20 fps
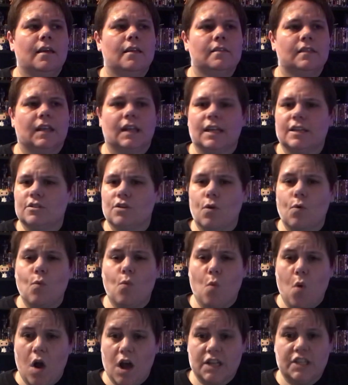that I don't
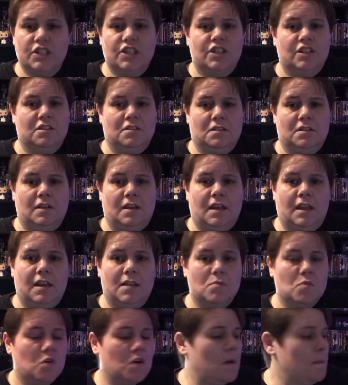watch
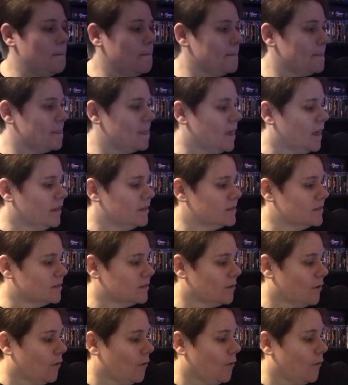anymore.
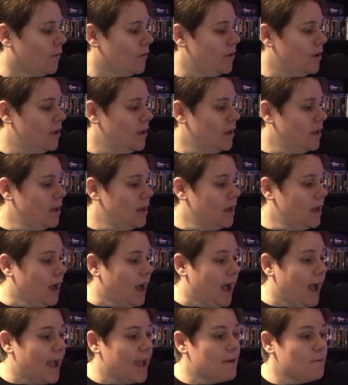So
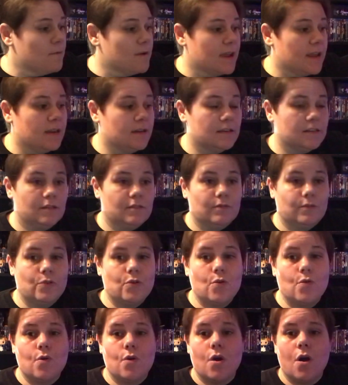I went
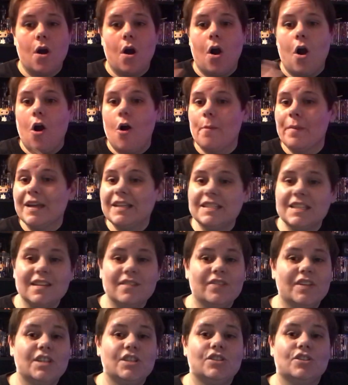through all my
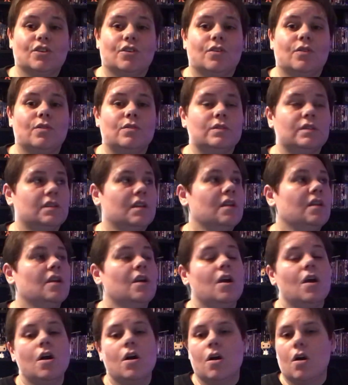TV shows,
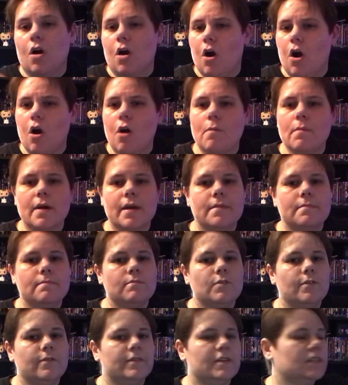all my
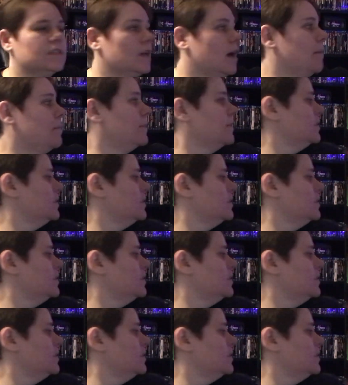movies up